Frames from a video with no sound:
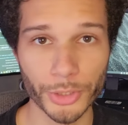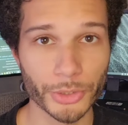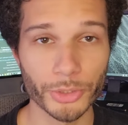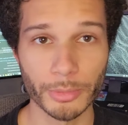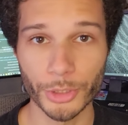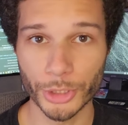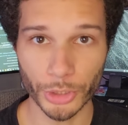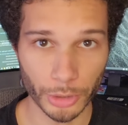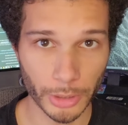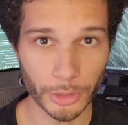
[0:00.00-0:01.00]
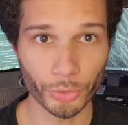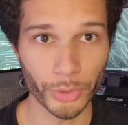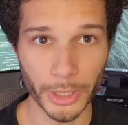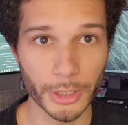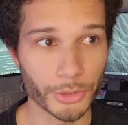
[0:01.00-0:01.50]
once those images are like
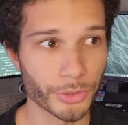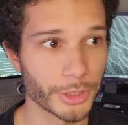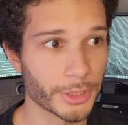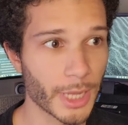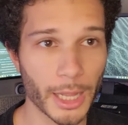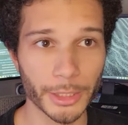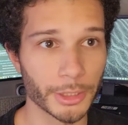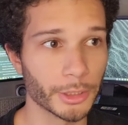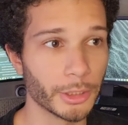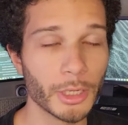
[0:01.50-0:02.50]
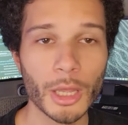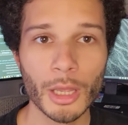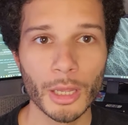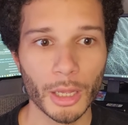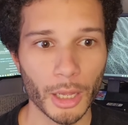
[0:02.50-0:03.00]
created using DALL-E or
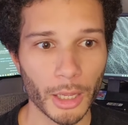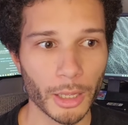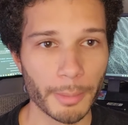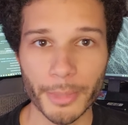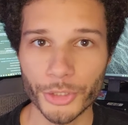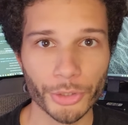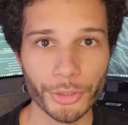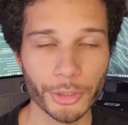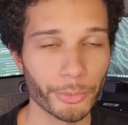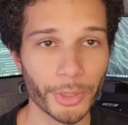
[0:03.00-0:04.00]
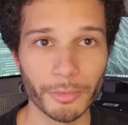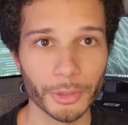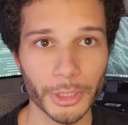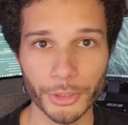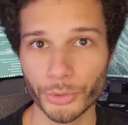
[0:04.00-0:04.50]
Midjourney or whatever
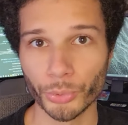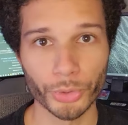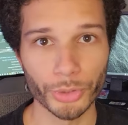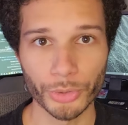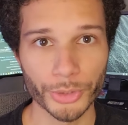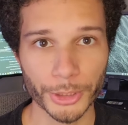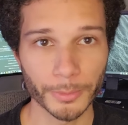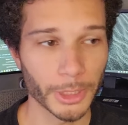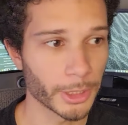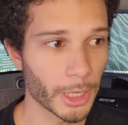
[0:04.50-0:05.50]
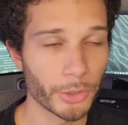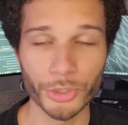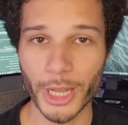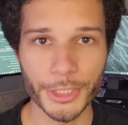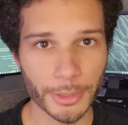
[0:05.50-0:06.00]
like tool you're using, like I know
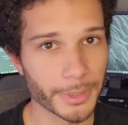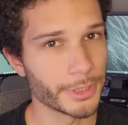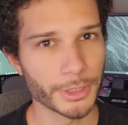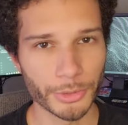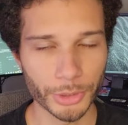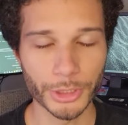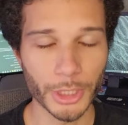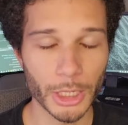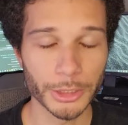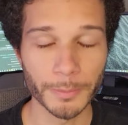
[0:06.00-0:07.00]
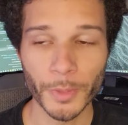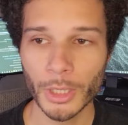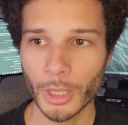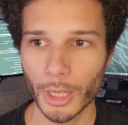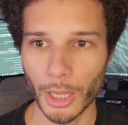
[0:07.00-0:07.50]
ChatGPT uses DALL-E,
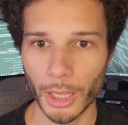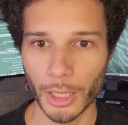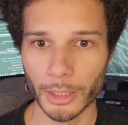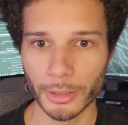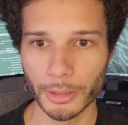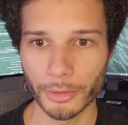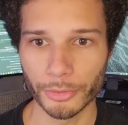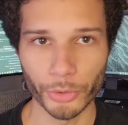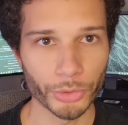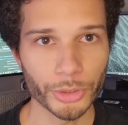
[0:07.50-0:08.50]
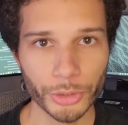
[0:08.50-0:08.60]
those are